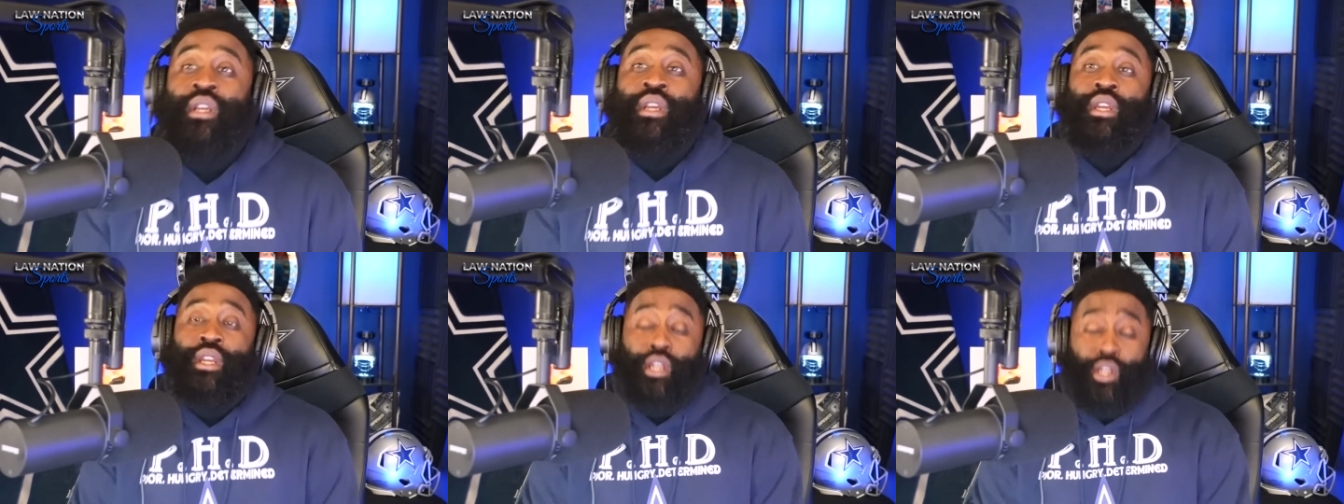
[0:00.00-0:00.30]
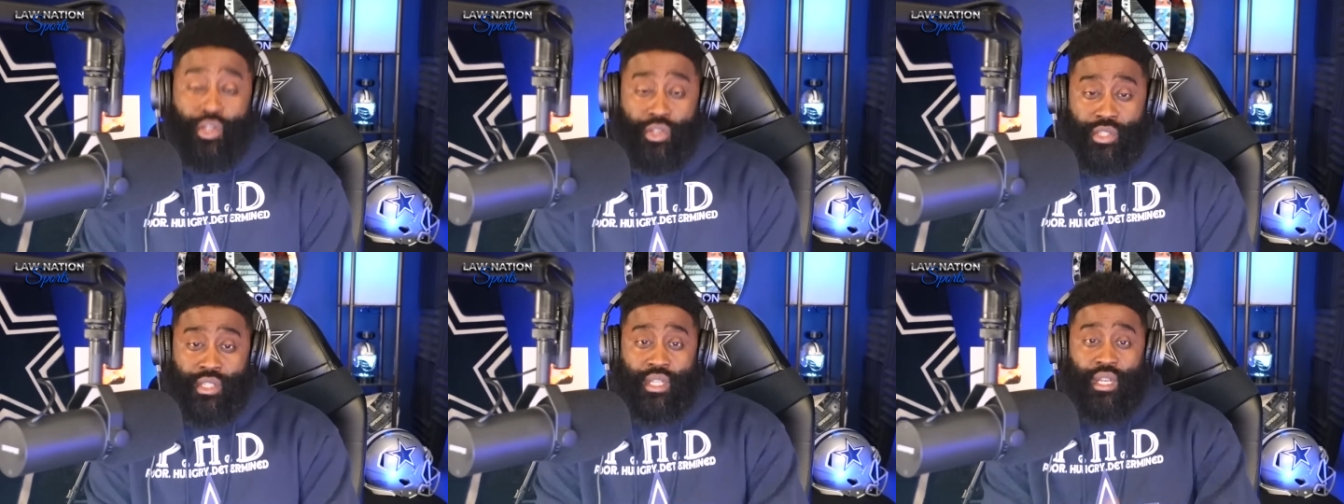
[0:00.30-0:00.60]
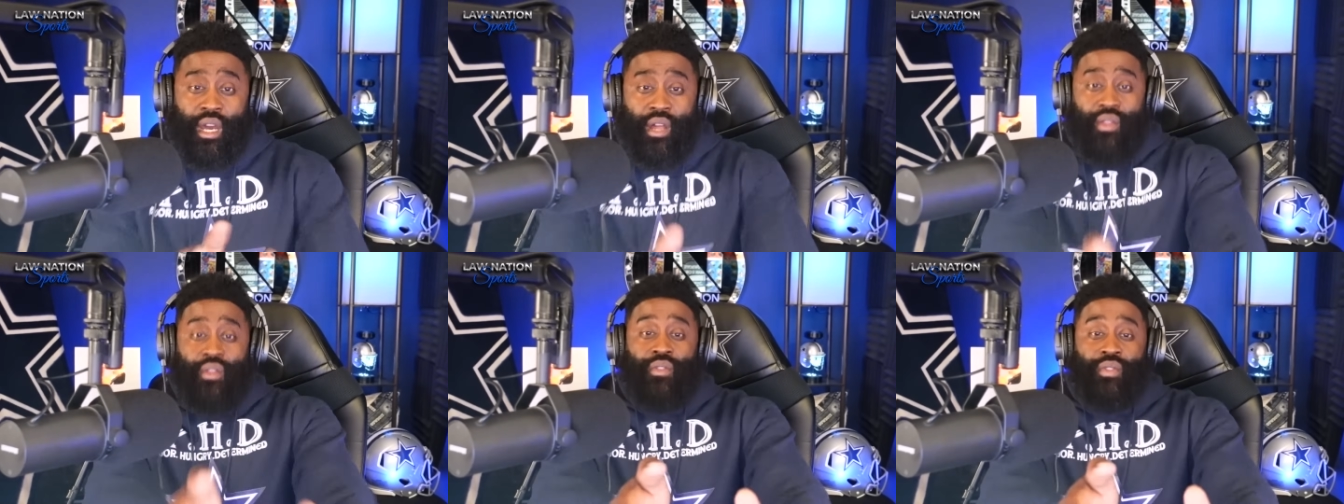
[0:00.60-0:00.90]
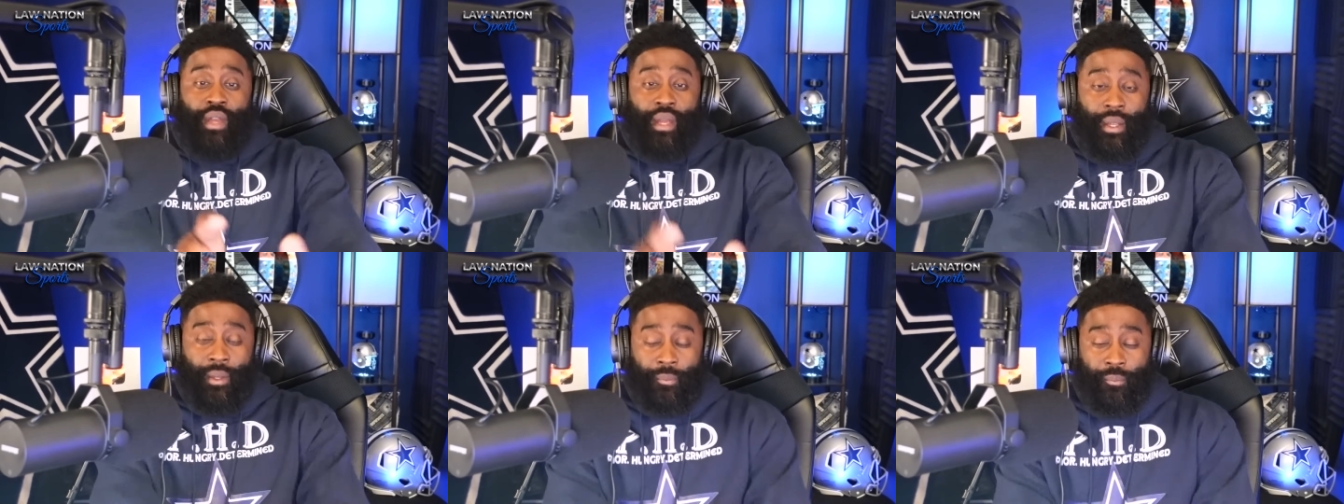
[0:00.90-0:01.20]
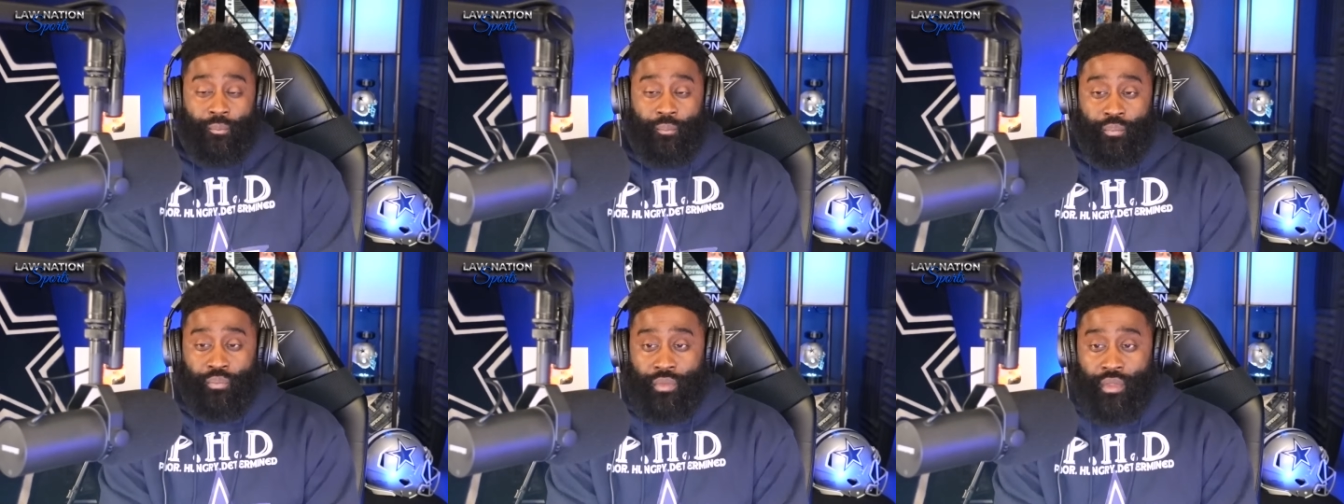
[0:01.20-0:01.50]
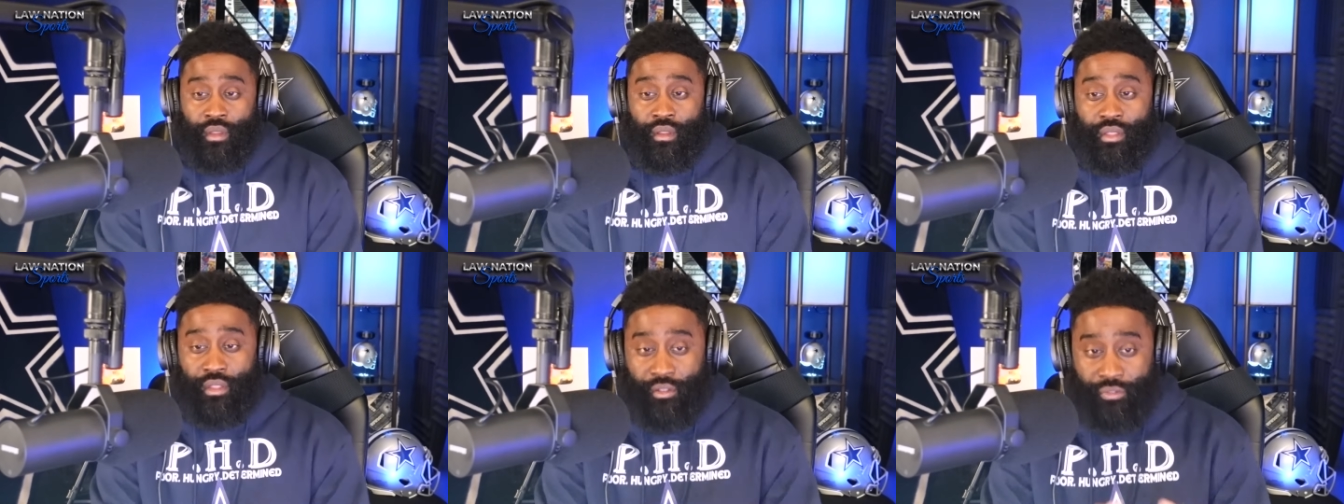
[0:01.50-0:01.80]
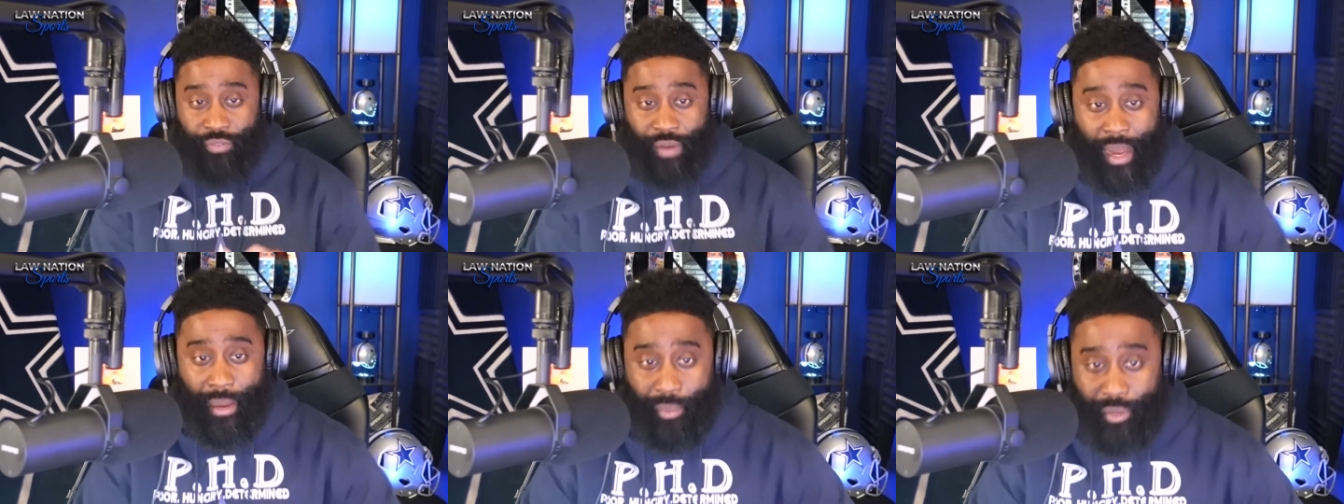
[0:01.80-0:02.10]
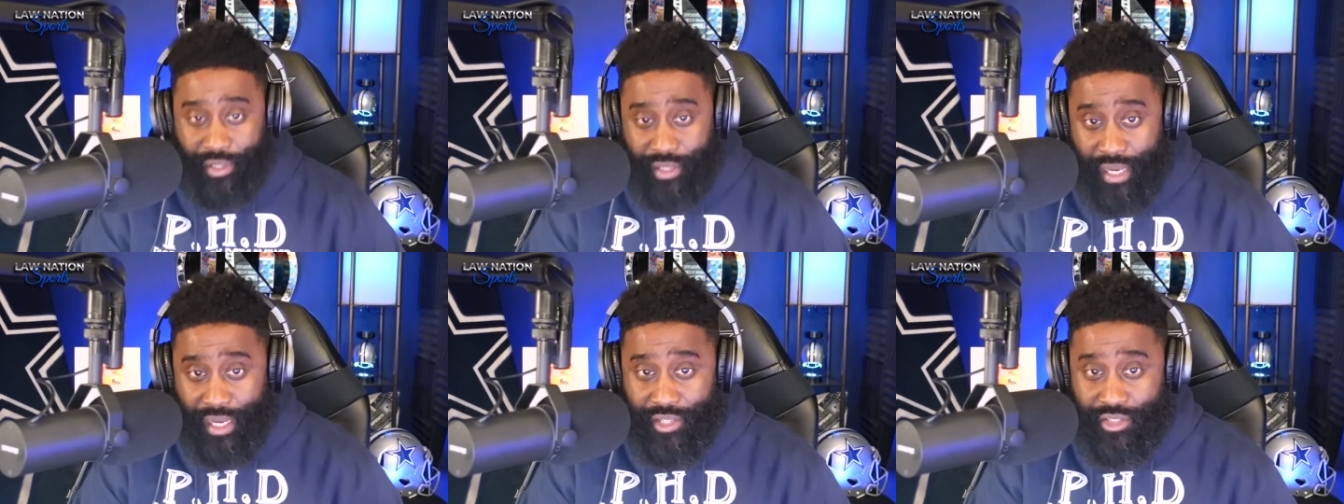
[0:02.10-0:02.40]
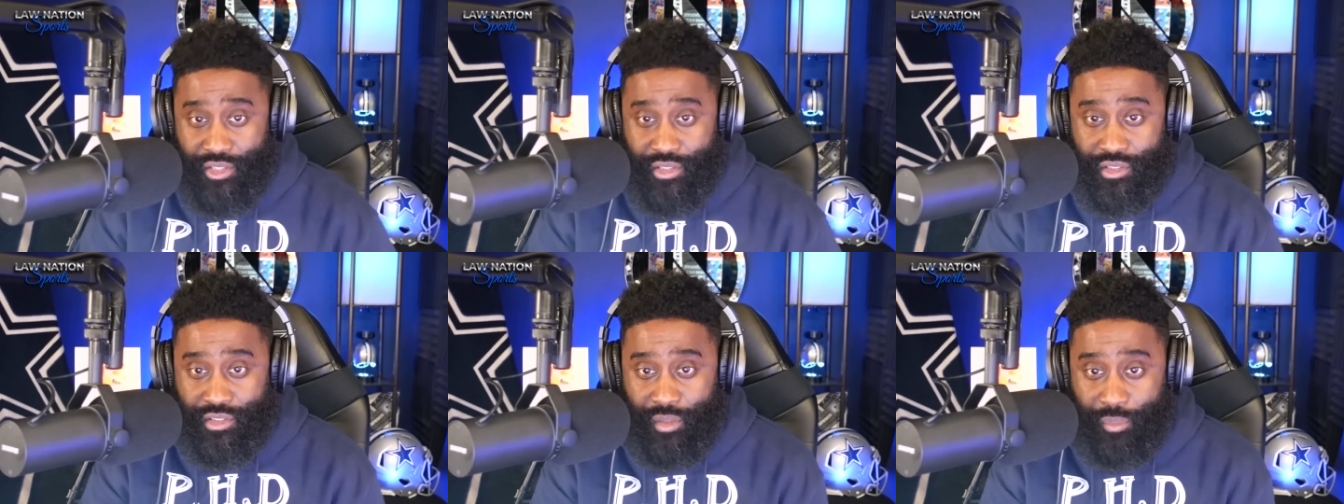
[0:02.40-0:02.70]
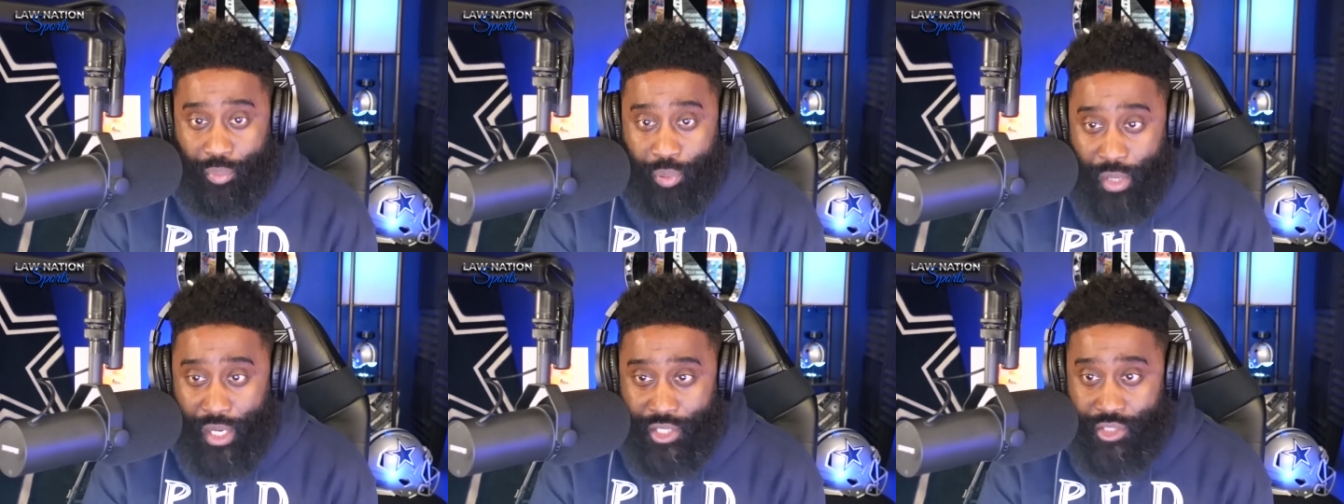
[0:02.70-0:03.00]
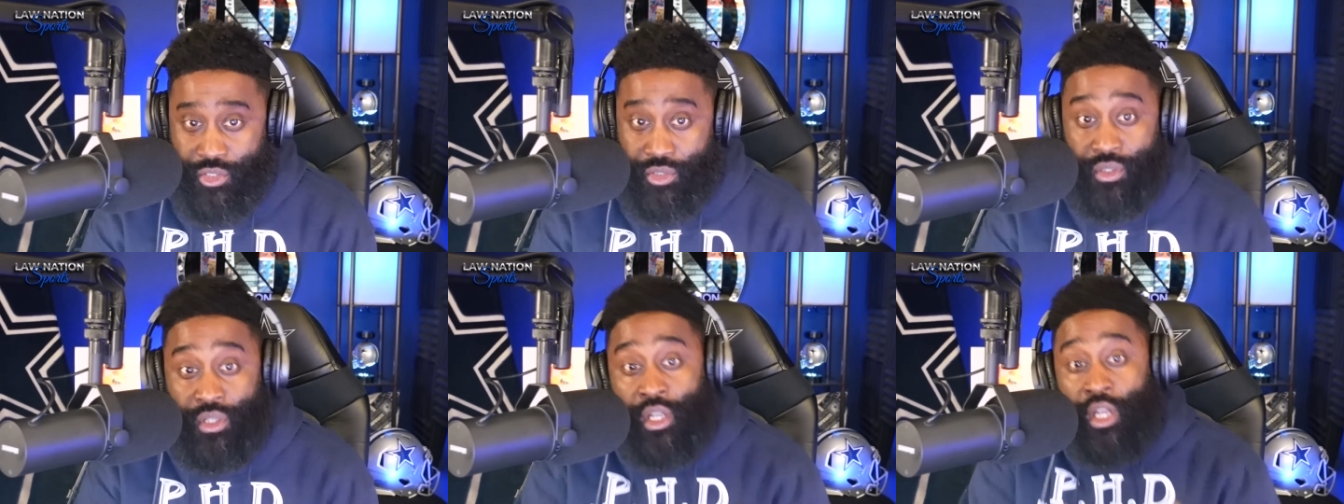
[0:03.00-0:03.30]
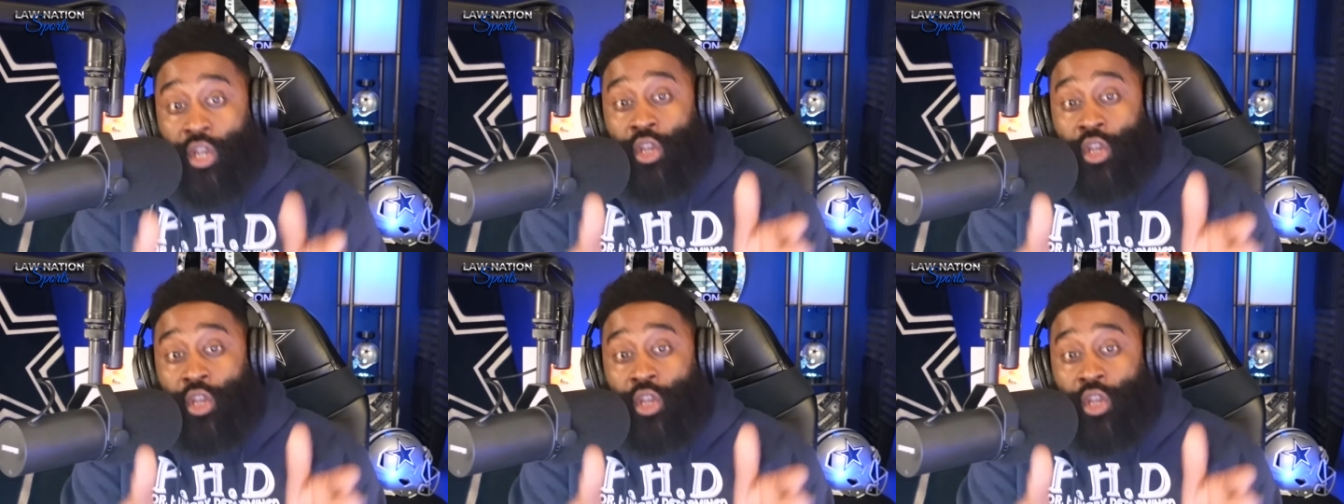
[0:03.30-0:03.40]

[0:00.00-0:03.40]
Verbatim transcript: Here's the other thing: the fabrications of pressure.